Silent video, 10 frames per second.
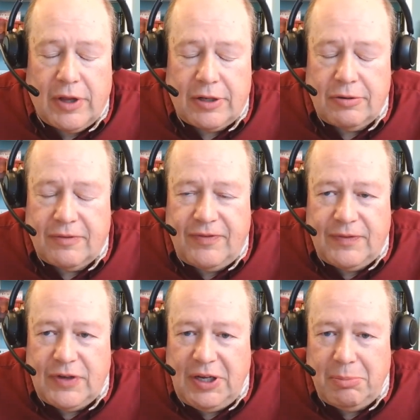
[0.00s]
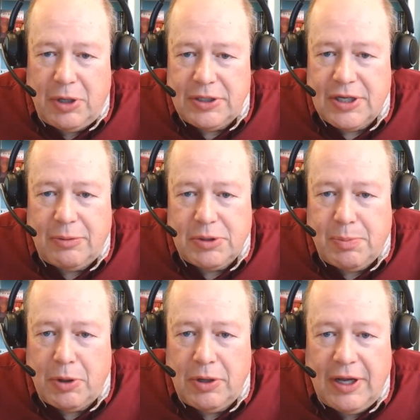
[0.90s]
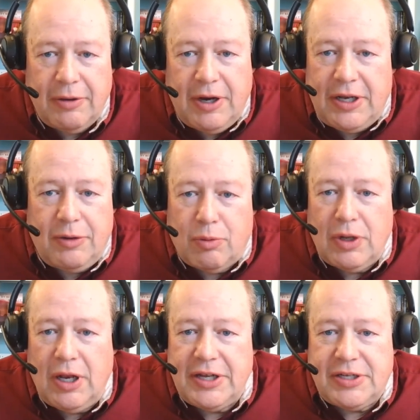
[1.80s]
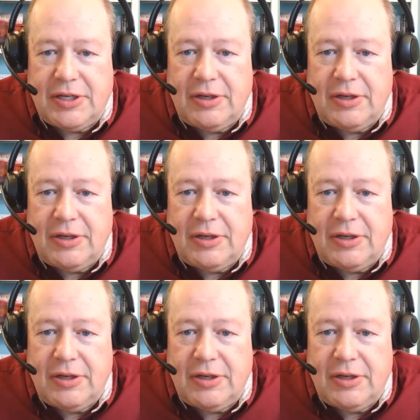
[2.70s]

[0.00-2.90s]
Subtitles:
That took 15 months. I was burned out. I didn't realize it.